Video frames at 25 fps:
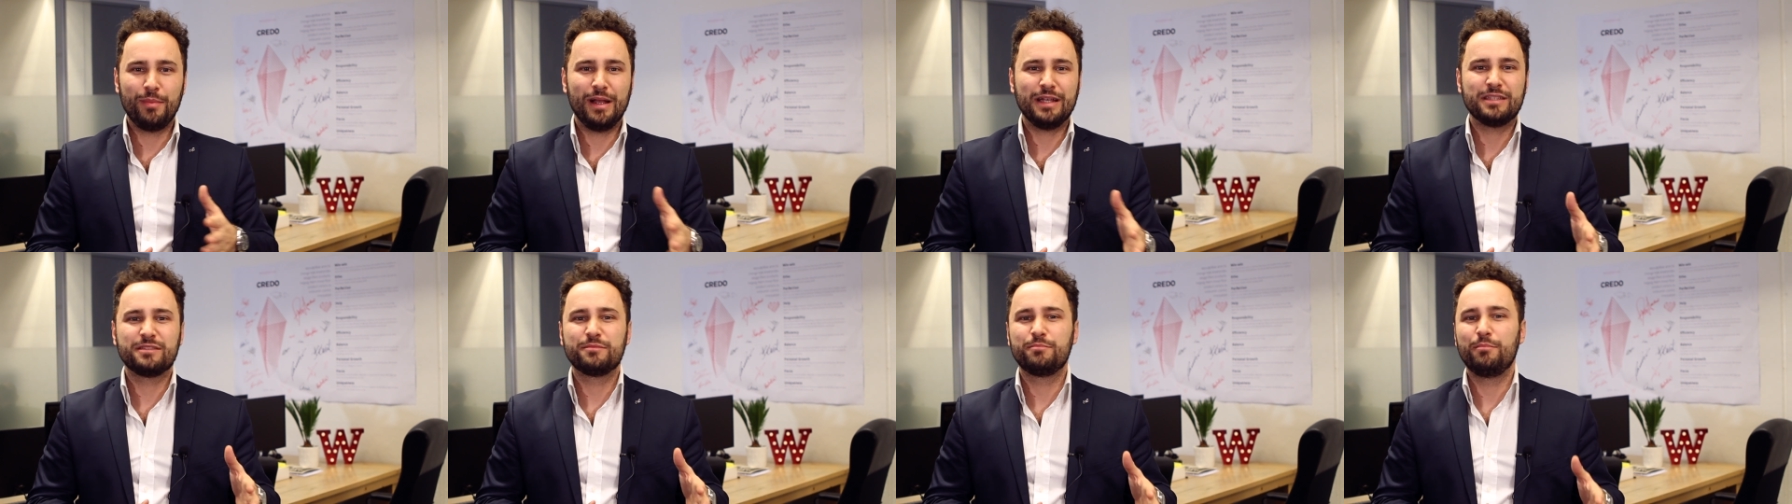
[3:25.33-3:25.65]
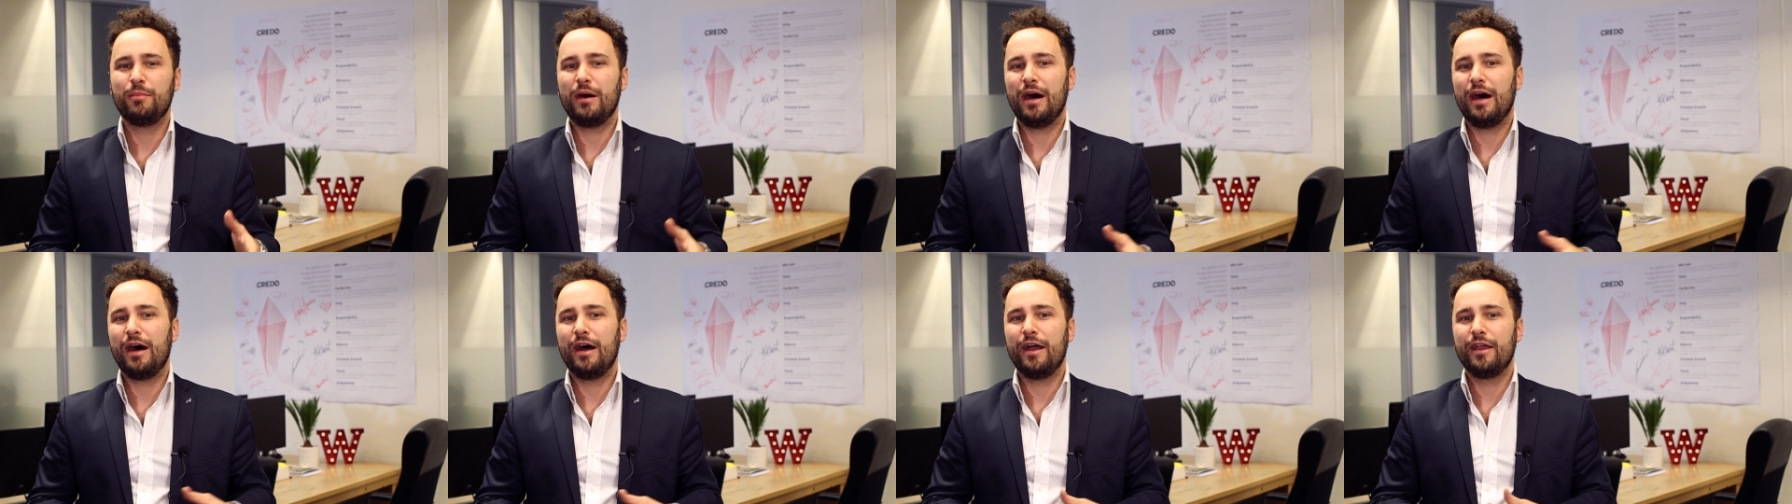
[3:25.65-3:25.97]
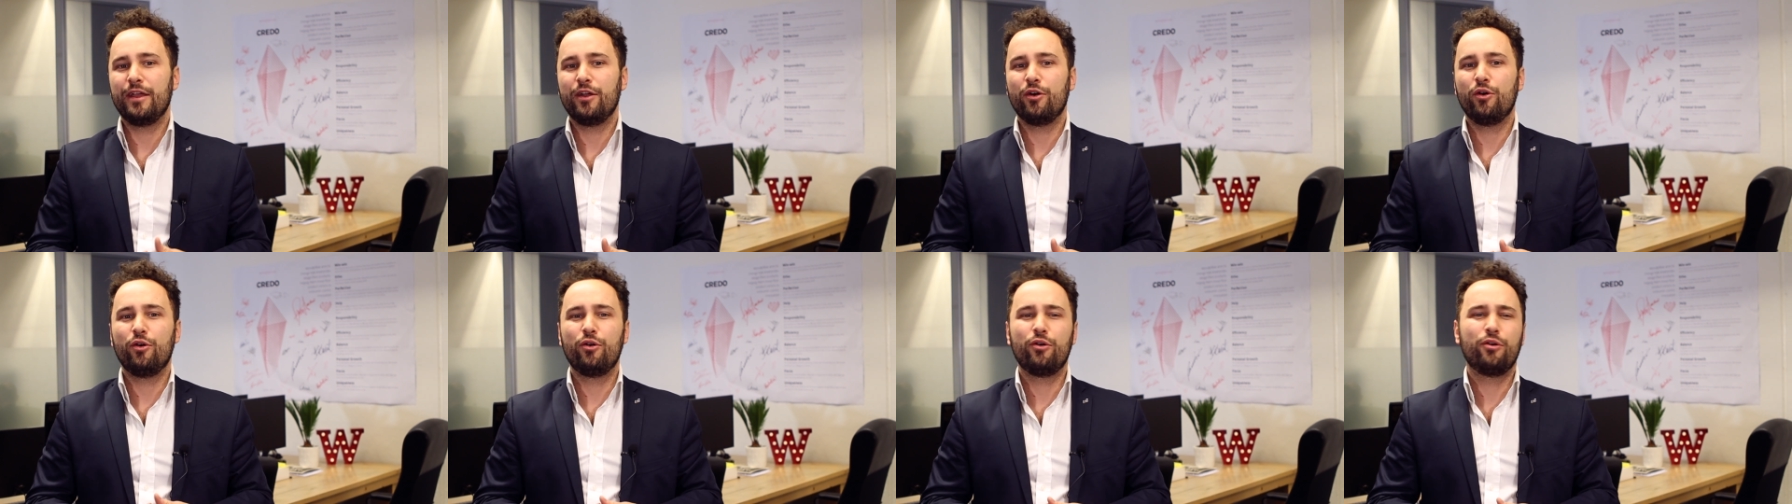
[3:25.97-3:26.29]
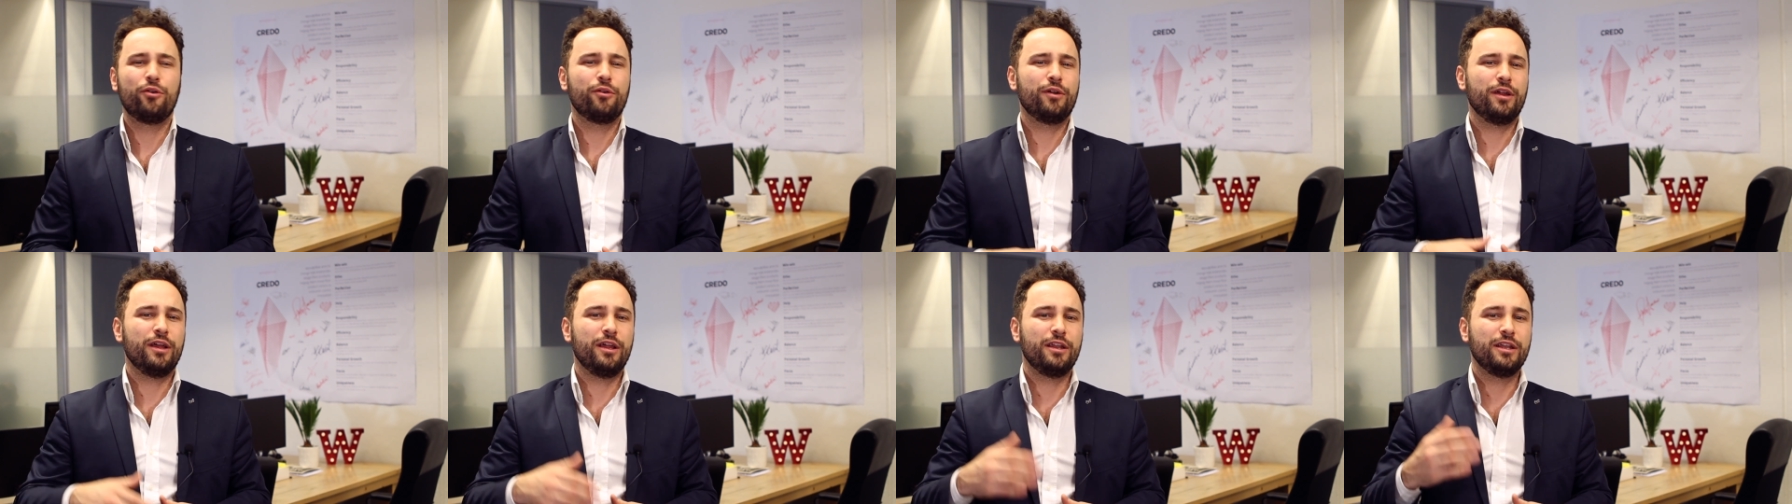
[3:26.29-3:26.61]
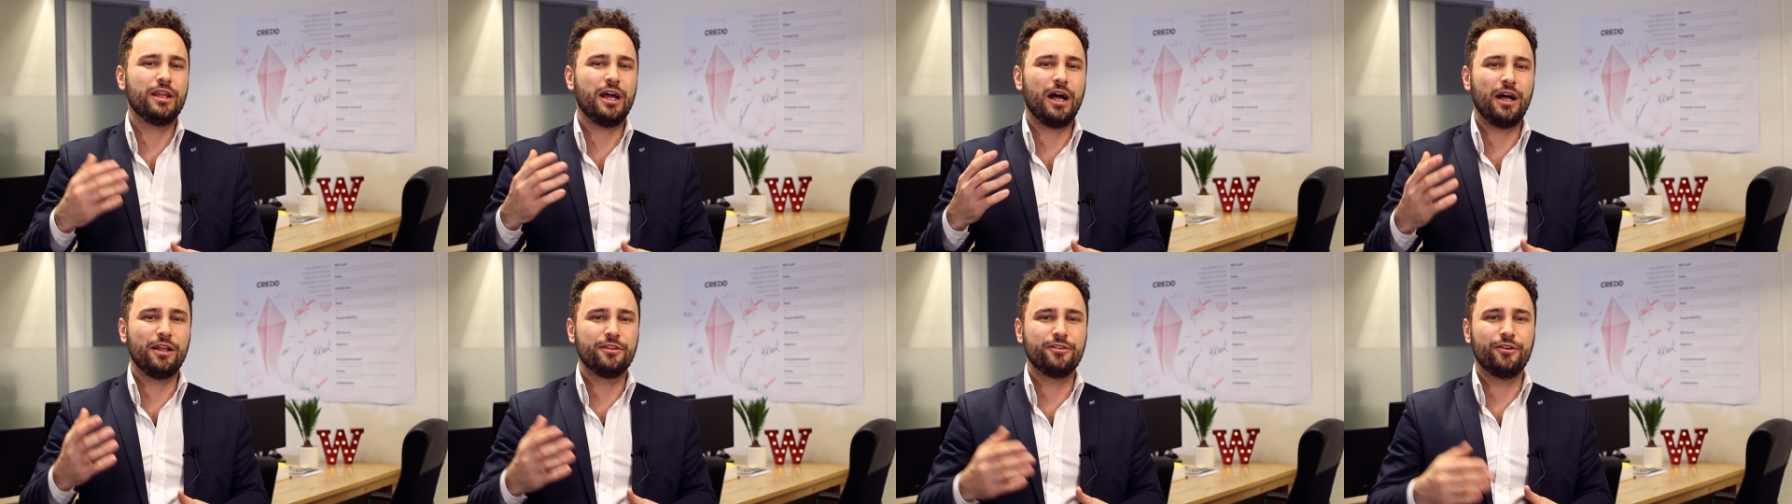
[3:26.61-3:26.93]
Best Buy or
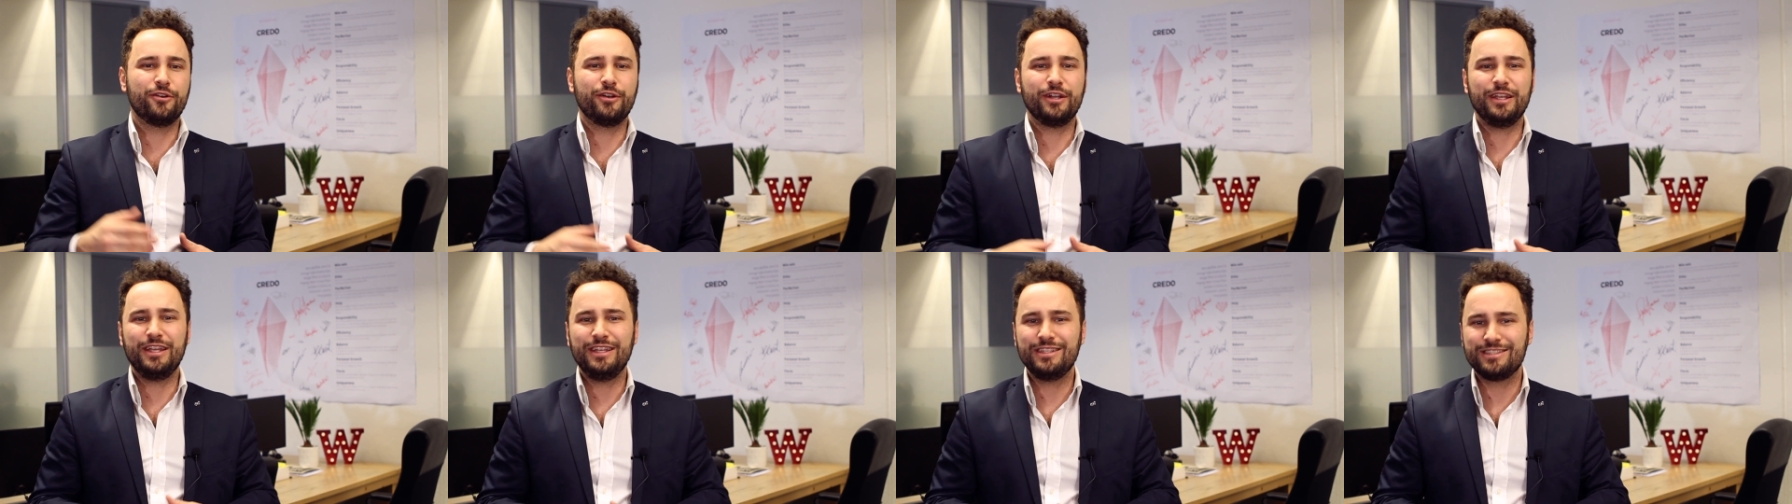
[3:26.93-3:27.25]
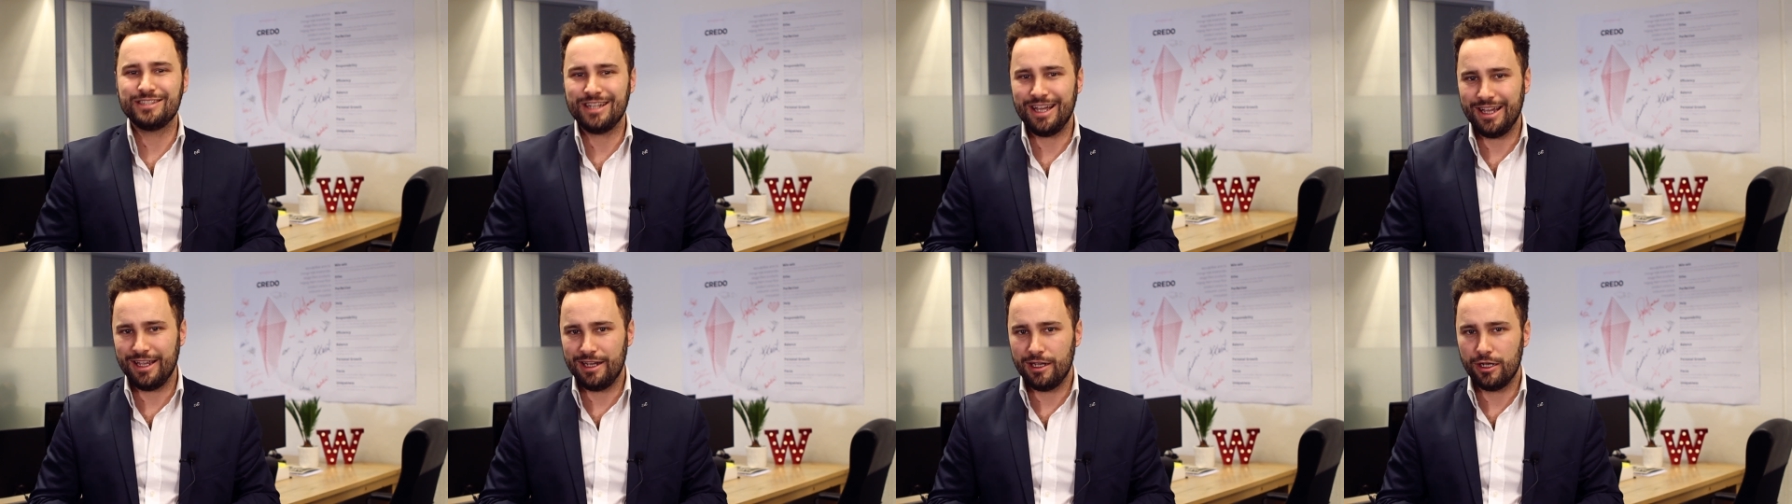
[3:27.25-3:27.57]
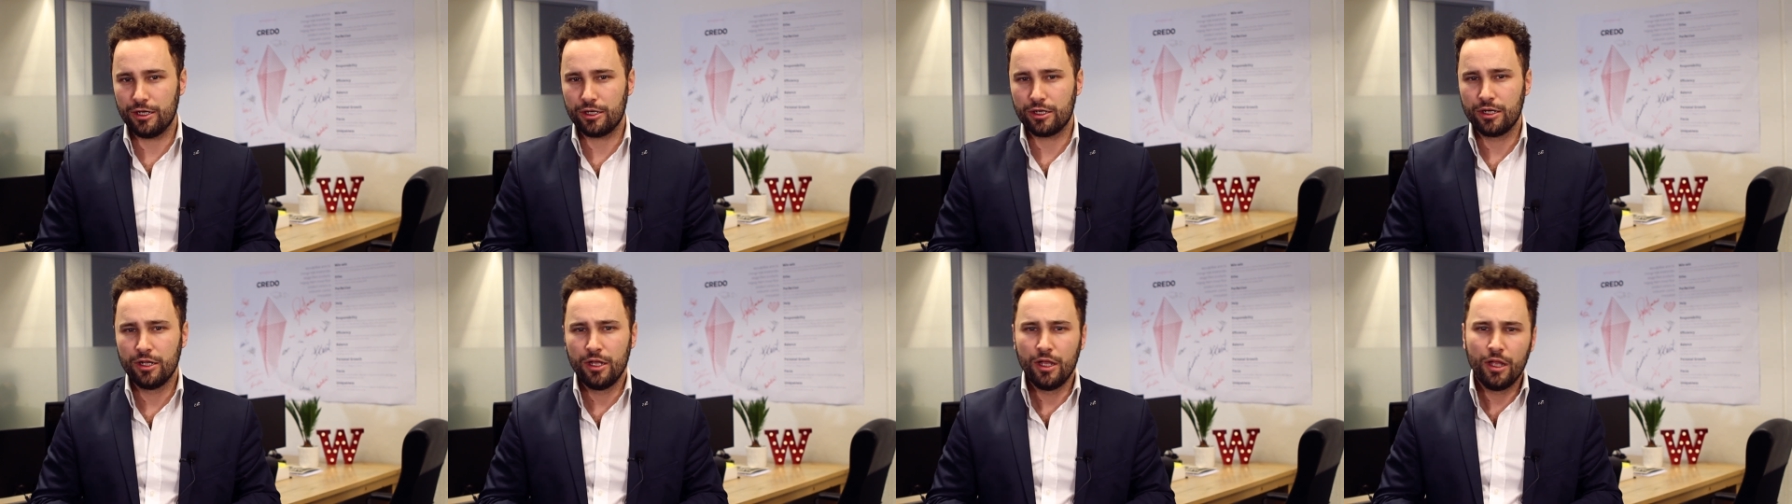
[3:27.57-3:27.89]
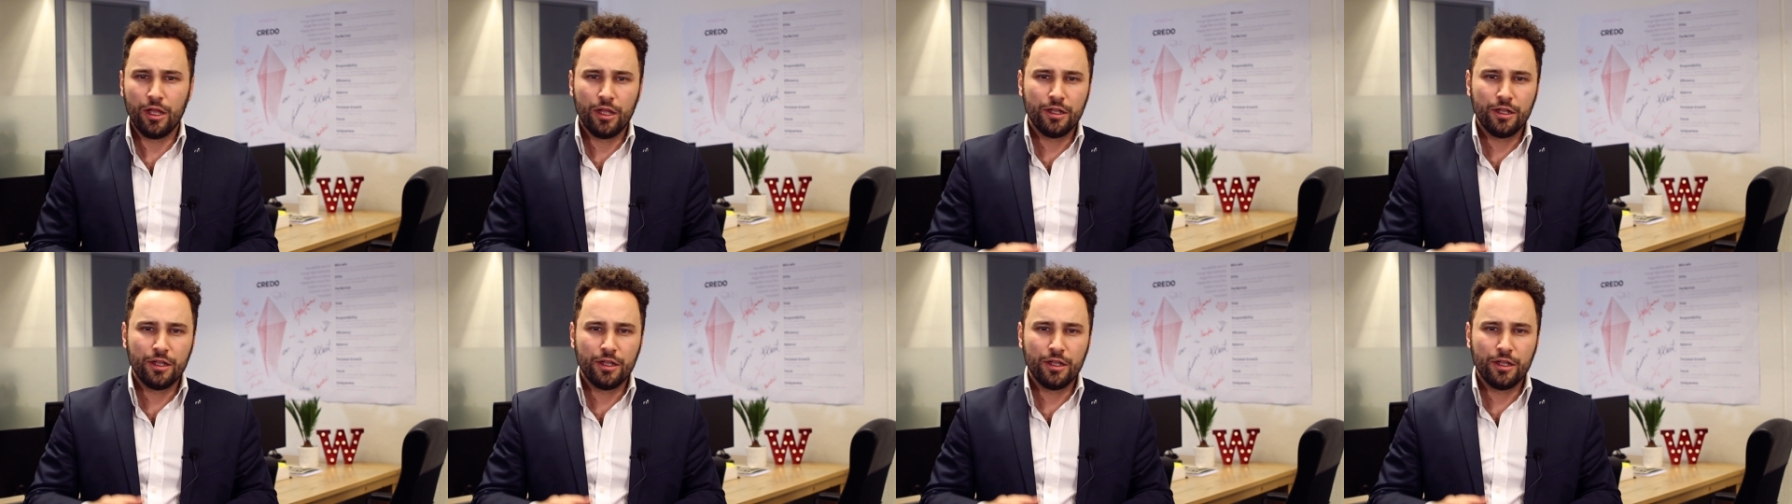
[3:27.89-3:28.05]
another e-tailer,